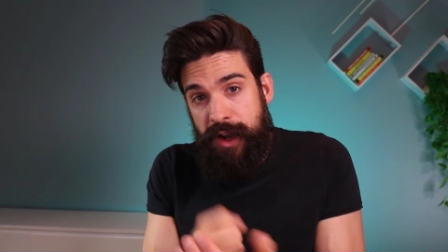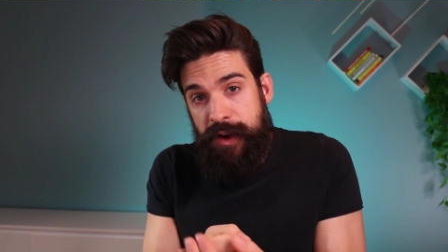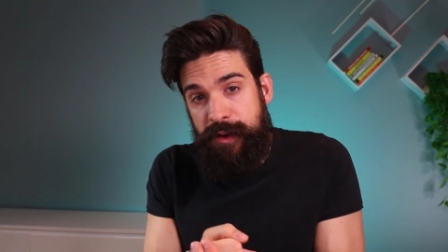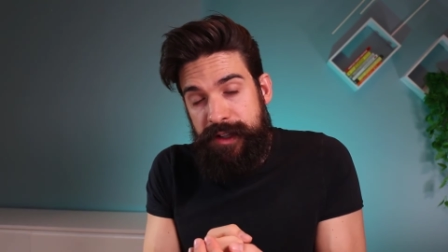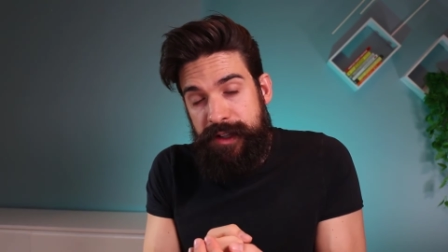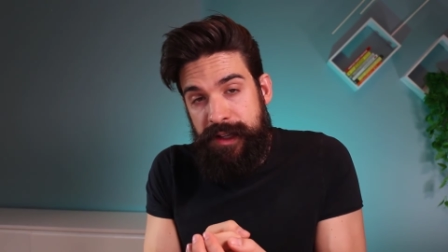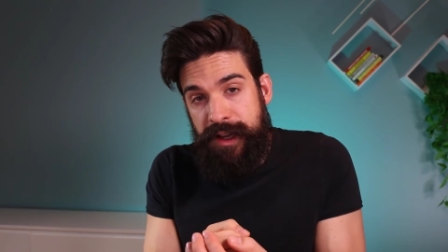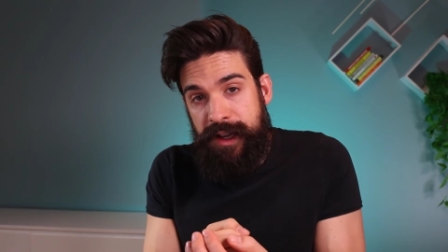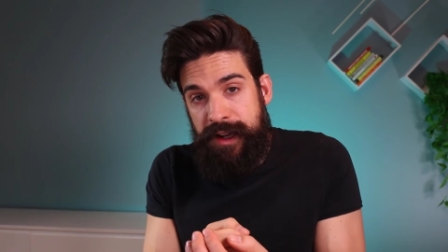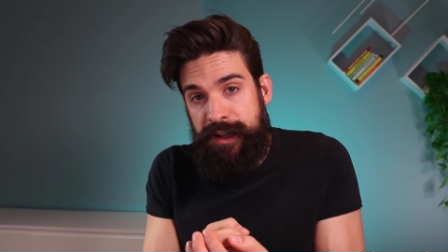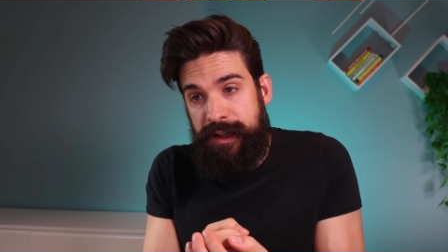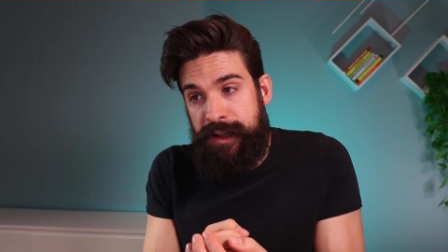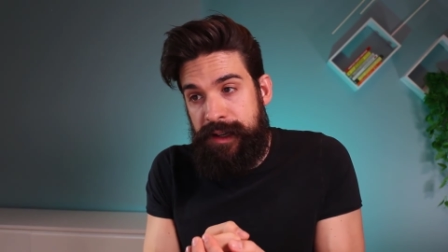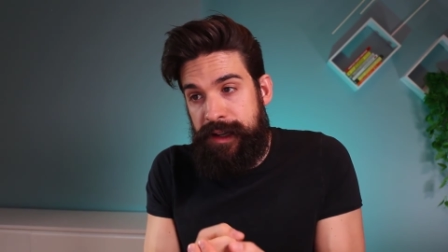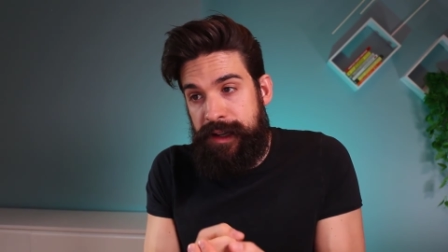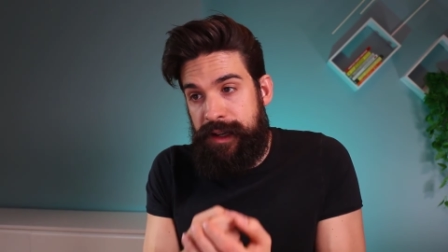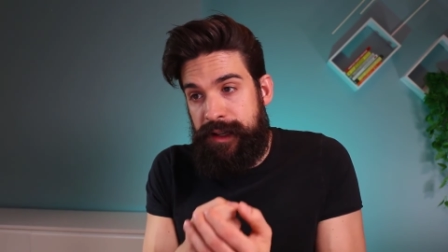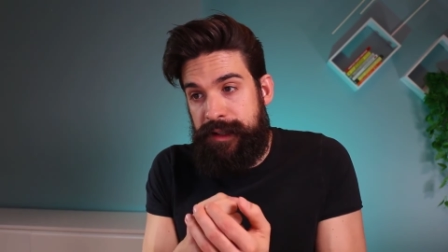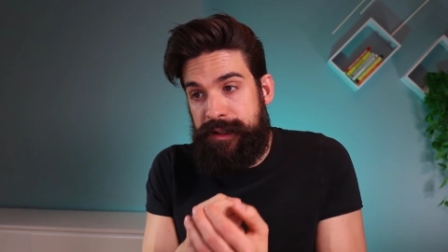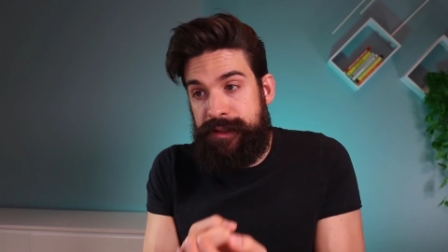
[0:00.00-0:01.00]
current year,
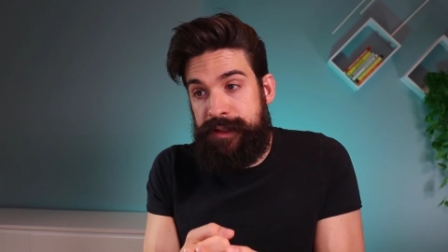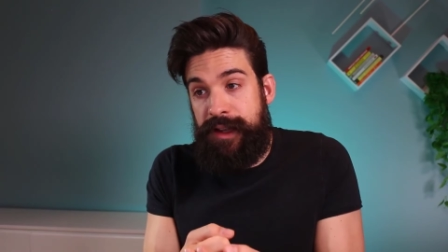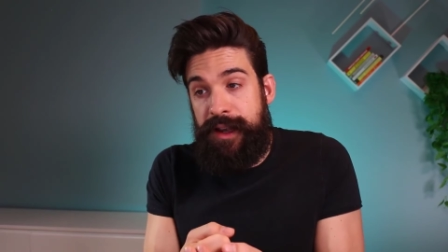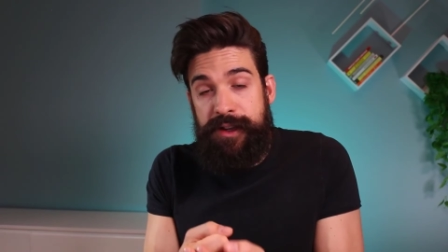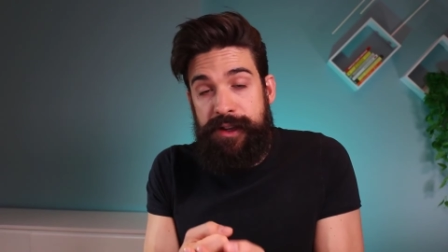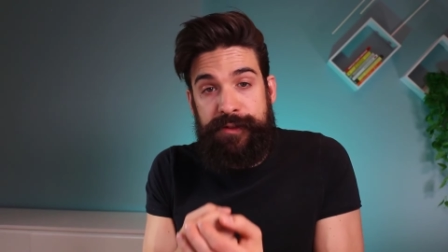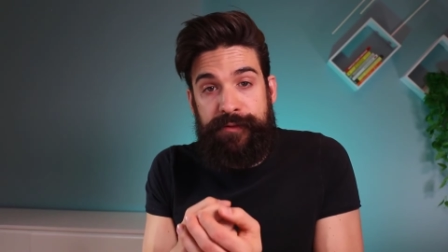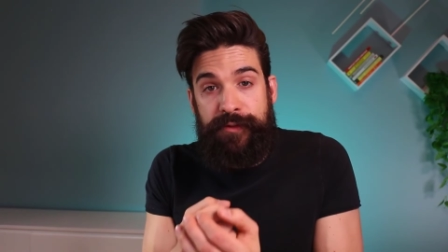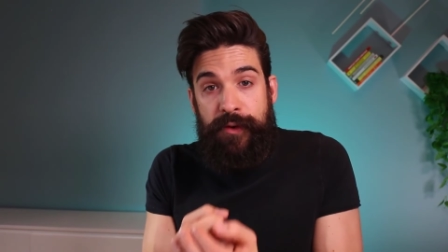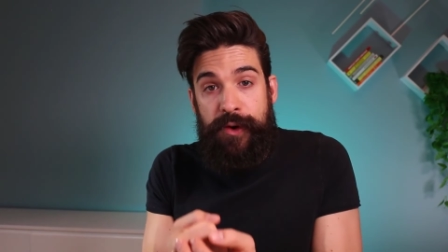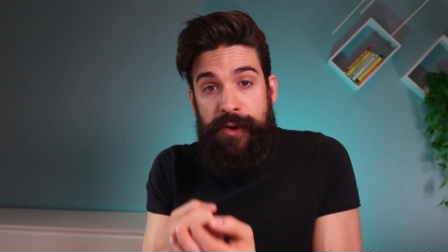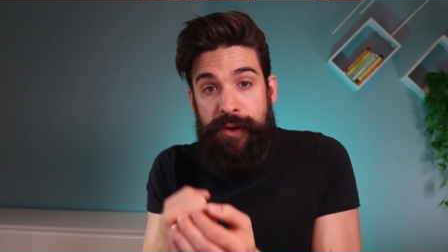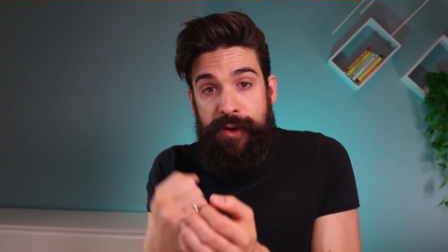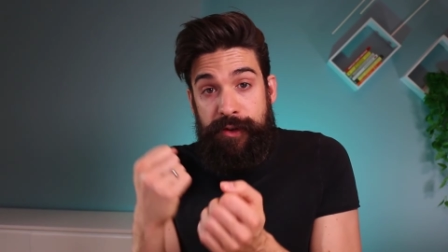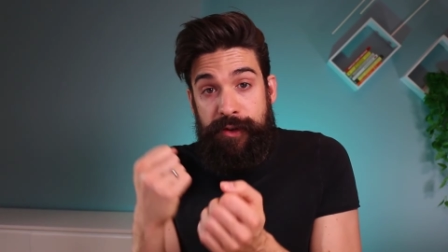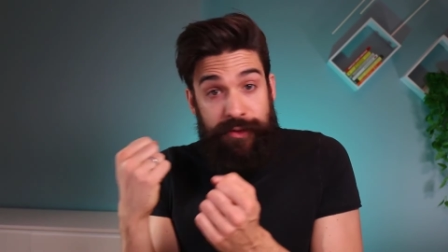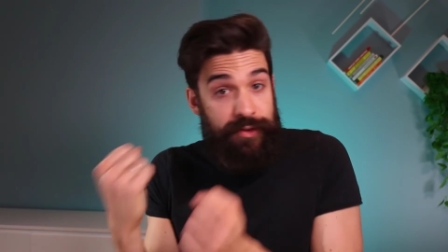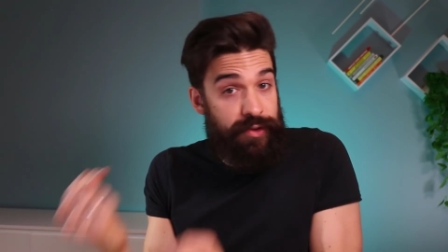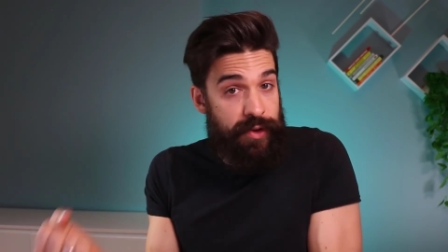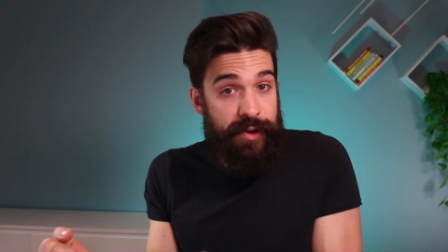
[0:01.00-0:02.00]
sales
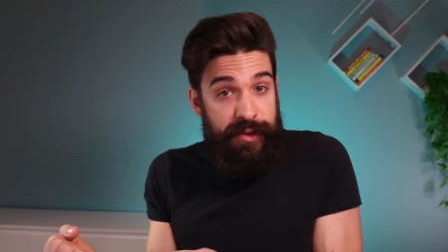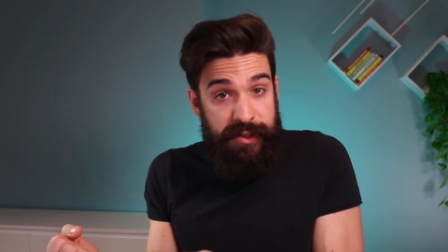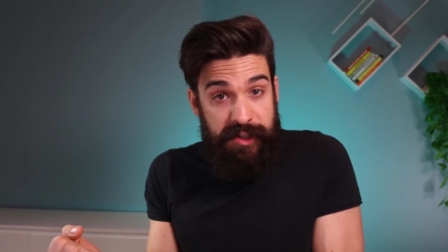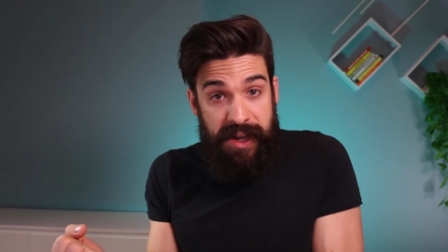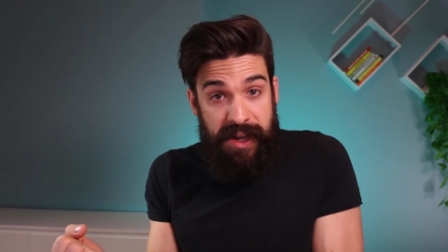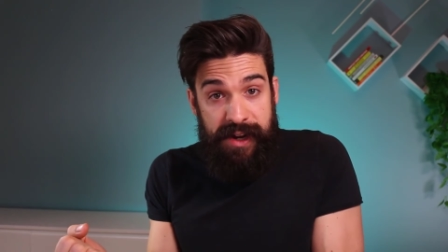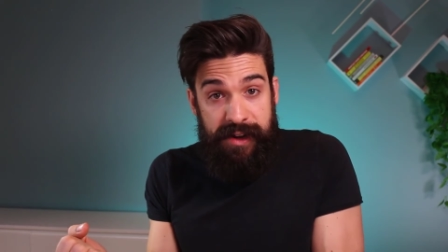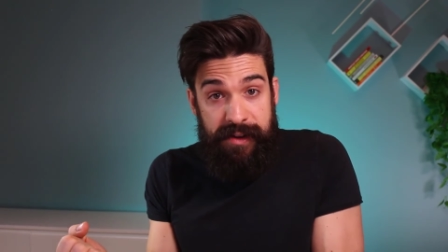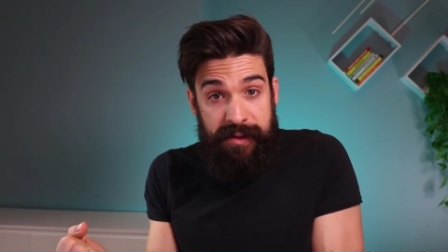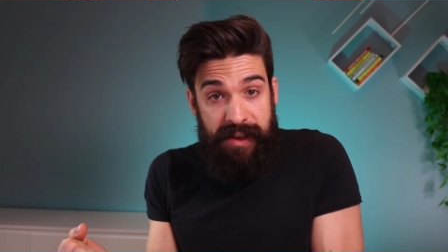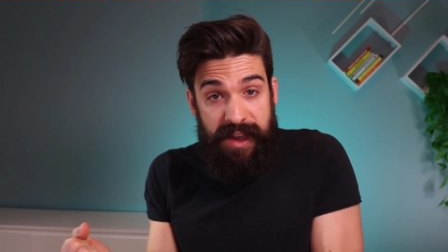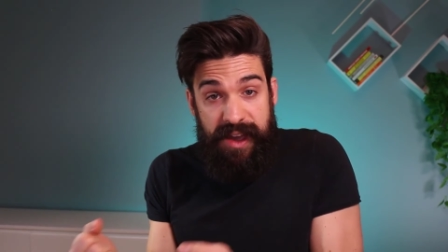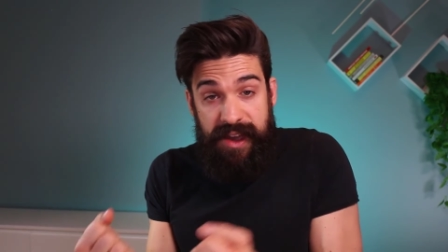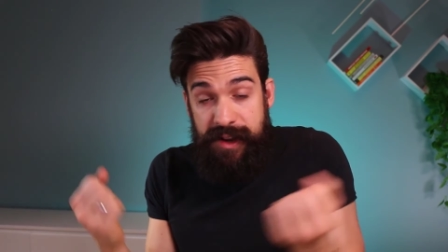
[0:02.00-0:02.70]
for current year.